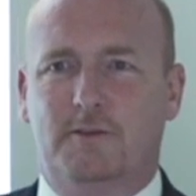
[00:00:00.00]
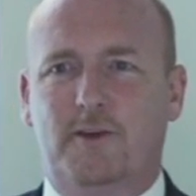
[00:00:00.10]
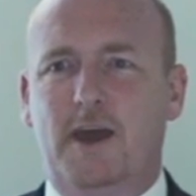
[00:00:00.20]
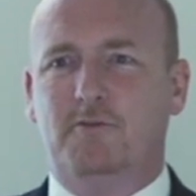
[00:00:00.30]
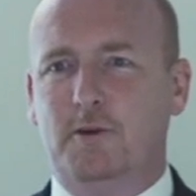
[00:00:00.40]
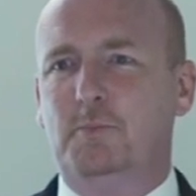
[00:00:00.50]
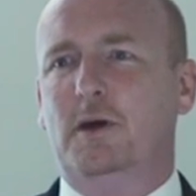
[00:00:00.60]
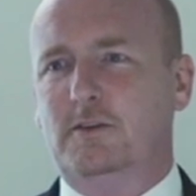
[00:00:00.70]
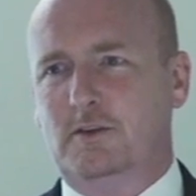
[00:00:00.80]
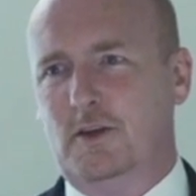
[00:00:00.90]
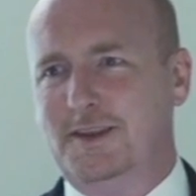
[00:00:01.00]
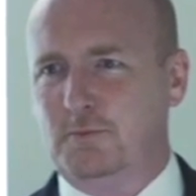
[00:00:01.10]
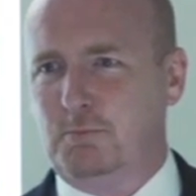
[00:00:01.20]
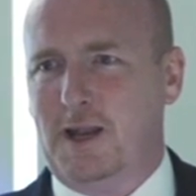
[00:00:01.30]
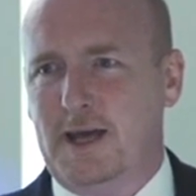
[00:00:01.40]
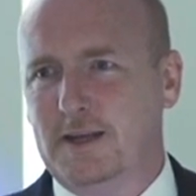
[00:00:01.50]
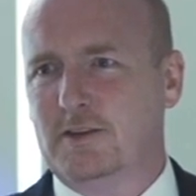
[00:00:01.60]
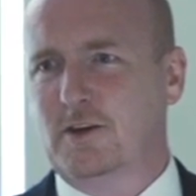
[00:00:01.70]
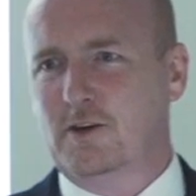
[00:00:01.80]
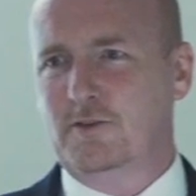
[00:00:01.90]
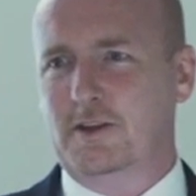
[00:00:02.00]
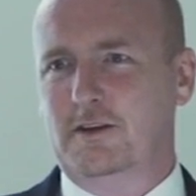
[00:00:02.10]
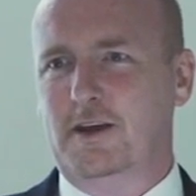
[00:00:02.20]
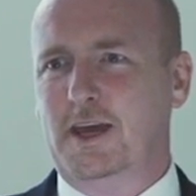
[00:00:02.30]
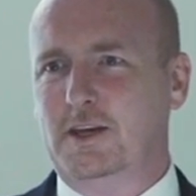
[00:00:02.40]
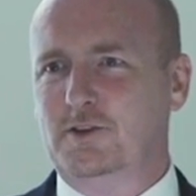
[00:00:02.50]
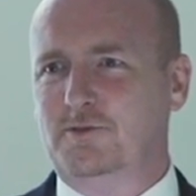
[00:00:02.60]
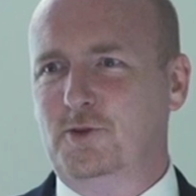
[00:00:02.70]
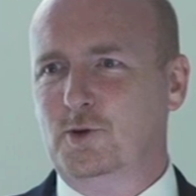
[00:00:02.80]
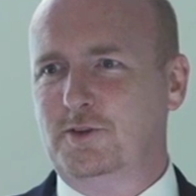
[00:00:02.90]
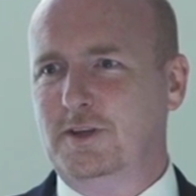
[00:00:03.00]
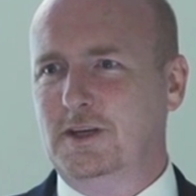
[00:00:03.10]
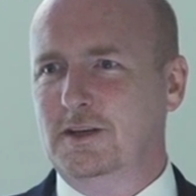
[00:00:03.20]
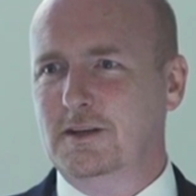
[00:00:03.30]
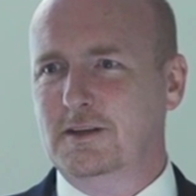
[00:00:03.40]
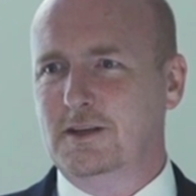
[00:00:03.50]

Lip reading: for every person on this planet over the age of 14.